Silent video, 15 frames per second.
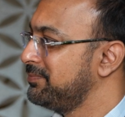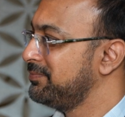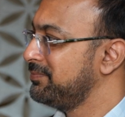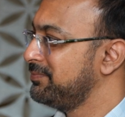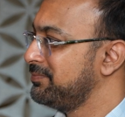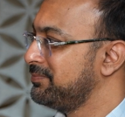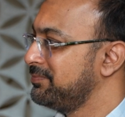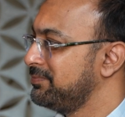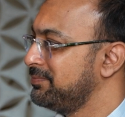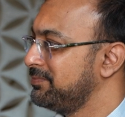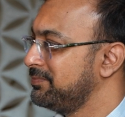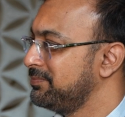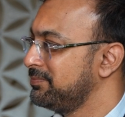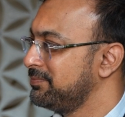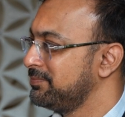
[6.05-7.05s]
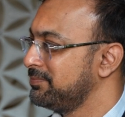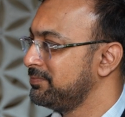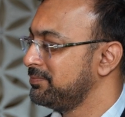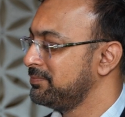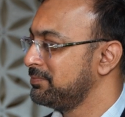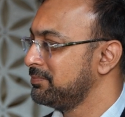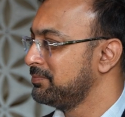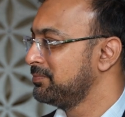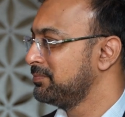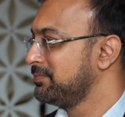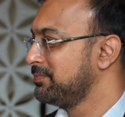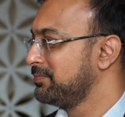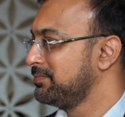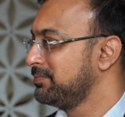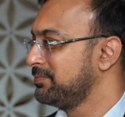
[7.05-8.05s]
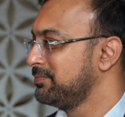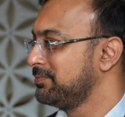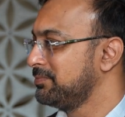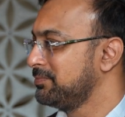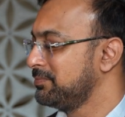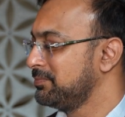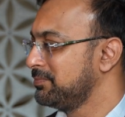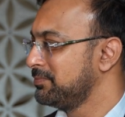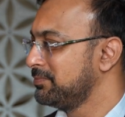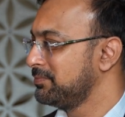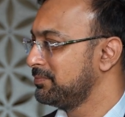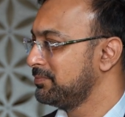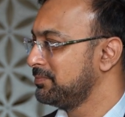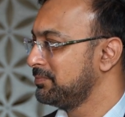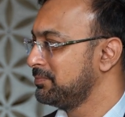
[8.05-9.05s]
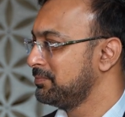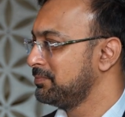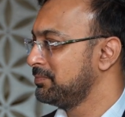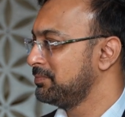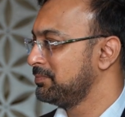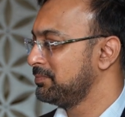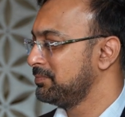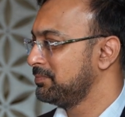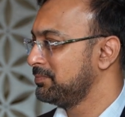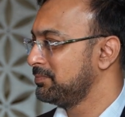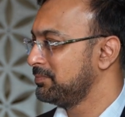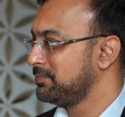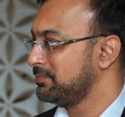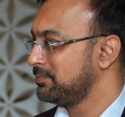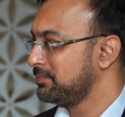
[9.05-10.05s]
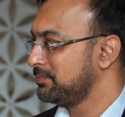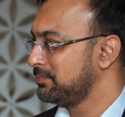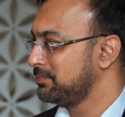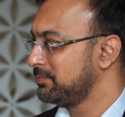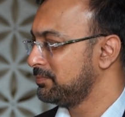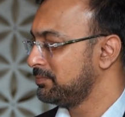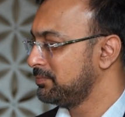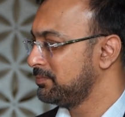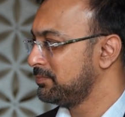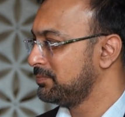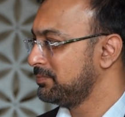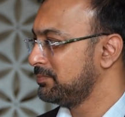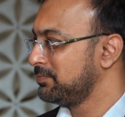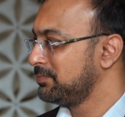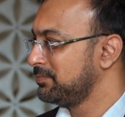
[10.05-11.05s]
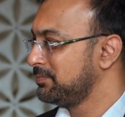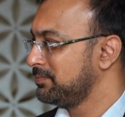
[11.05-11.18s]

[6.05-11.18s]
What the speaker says: The person shown says nothing.